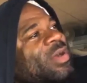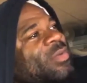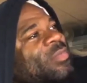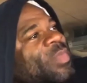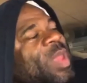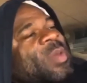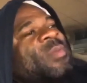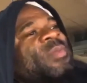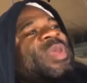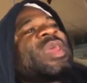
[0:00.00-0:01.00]
um,
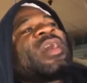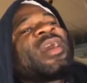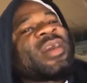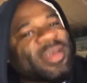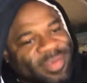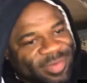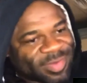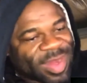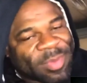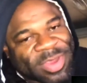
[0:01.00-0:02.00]

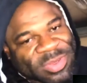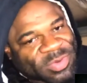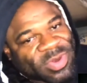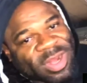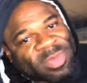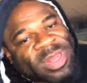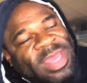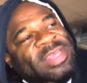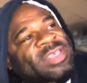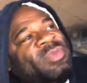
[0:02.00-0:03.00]
because, not because we're trying to be
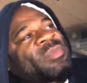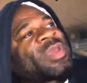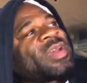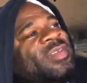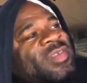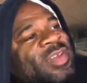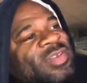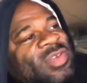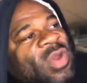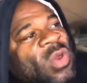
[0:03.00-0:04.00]
lazy, but because
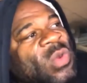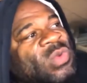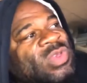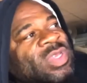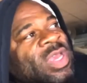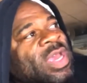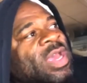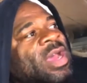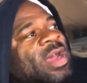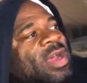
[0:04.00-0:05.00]
there's a host
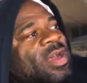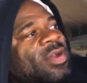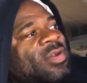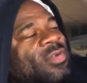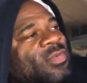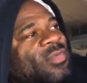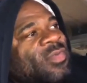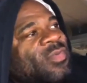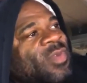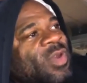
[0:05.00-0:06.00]
of
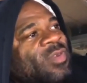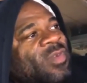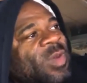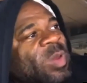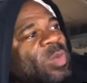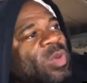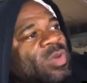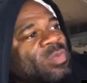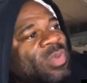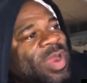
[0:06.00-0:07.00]
very, very
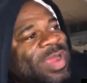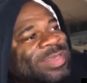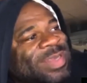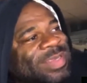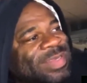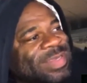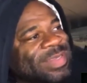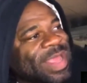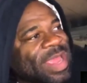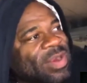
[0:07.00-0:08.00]
important
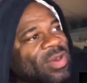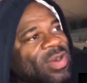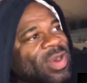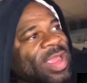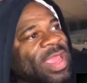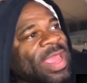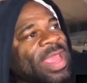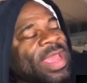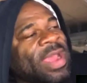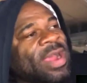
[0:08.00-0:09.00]
processes that are,
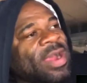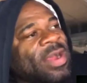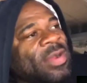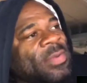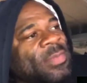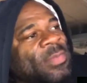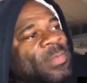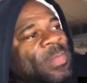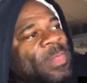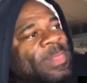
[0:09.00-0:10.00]

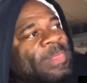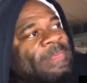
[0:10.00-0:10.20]
um,